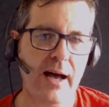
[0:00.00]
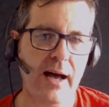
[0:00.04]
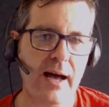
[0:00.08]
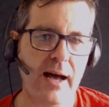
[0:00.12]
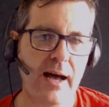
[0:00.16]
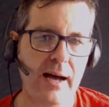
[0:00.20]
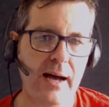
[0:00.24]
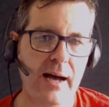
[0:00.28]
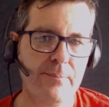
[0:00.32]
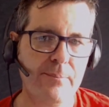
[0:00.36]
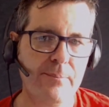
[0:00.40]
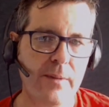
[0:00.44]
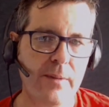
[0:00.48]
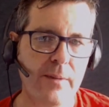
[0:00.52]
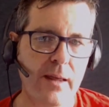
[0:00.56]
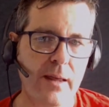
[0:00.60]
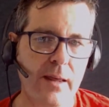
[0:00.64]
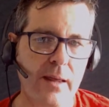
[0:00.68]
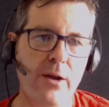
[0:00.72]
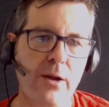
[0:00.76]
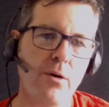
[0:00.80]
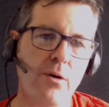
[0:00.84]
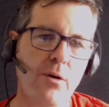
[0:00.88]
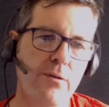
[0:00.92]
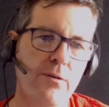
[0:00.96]
and
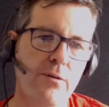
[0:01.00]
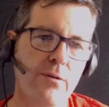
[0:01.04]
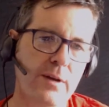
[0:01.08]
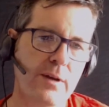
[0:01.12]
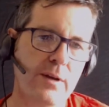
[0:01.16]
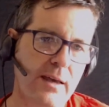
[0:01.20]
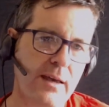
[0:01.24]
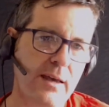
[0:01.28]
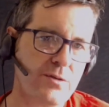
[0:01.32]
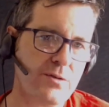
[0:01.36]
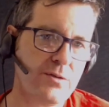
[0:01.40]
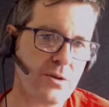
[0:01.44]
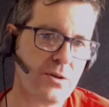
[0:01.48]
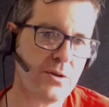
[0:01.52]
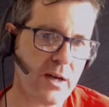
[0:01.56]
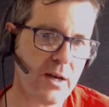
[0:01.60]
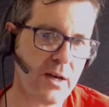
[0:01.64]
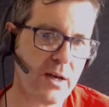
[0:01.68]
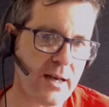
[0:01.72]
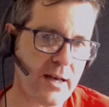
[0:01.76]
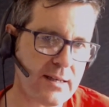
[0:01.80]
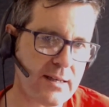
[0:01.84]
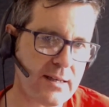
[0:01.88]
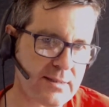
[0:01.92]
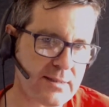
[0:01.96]
hopefully it gives
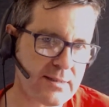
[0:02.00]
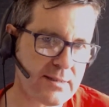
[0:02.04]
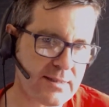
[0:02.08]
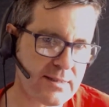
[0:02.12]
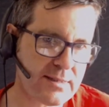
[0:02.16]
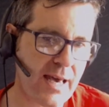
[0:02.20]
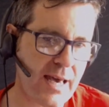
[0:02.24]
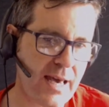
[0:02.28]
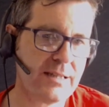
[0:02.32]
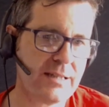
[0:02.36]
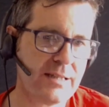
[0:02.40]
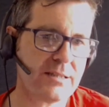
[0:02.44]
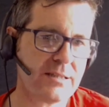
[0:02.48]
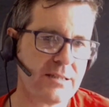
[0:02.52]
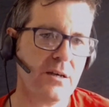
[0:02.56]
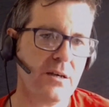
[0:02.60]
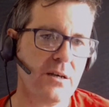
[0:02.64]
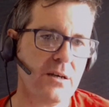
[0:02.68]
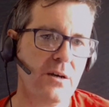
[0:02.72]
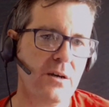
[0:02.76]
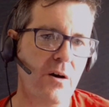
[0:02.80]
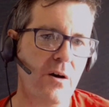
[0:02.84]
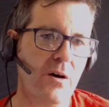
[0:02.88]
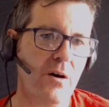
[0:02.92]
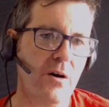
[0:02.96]
you a
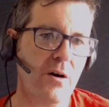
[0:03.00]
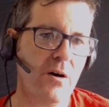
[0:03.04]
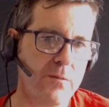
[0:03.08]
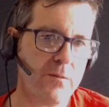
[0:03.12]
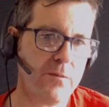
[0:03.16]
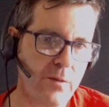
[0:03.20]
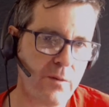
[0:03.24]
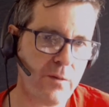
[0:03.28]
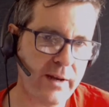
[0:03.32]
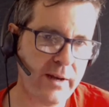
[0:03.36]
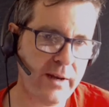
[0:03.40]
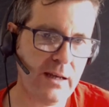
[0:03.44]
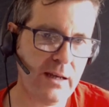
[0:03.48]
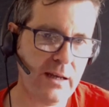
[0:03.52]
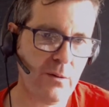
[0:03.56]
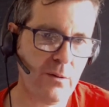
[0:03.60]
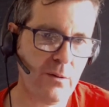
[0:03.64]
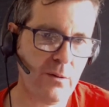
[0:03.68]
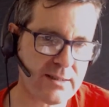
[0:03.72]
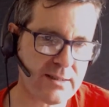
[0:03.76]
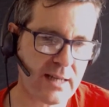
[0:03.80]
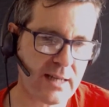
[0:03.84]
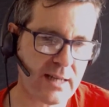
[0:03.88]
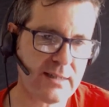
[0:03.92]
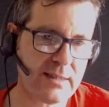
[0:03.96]
sense of
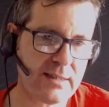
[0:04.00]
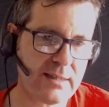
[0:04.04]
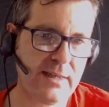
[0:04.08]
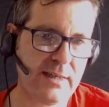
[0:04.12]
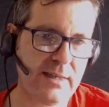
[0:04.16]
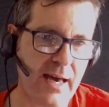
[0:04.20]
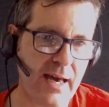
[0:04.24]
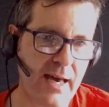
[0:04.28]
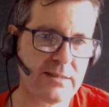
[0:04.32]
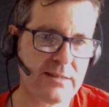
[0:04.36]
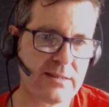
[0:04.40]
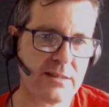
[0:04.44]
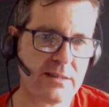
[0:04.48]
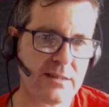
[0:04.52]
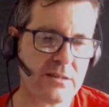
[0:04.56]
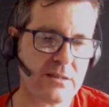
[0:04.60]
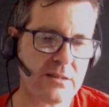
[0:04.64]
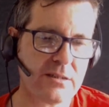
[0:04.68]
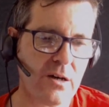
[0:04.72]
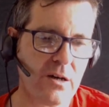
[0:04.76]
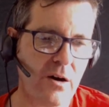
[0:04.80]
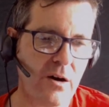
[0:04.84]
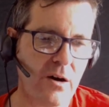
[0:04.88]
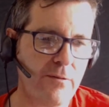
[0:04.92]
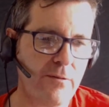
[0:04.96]
really what's at the
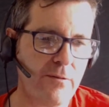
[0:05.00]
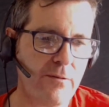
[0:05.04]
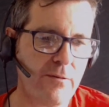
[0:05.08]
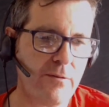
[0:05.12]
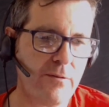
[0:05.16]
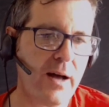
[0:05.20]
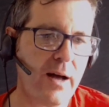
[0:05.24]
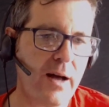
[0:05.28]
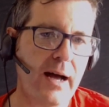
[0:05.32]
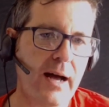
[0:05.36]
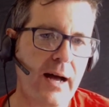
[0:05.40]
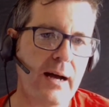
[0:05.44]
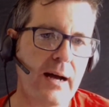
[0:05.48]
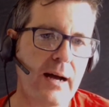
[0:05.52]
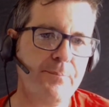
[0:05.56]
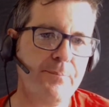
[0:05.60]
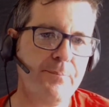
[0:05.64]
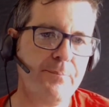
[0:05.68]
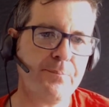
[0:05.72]
essence of